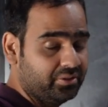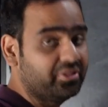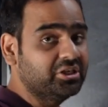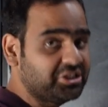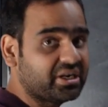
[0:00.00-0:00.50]

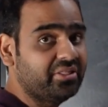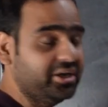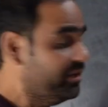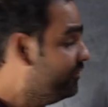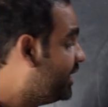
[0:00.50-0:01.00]
This is
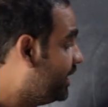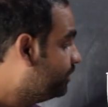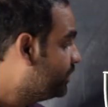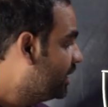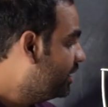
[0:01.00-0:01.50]
transitivity.
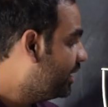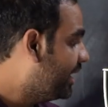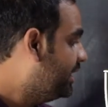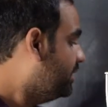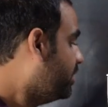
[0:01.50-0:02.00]

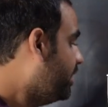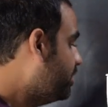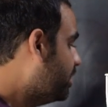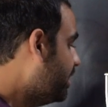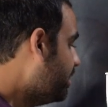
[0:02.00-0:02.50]
93
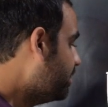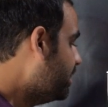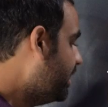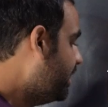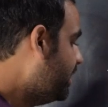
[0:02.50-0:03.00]
is greater than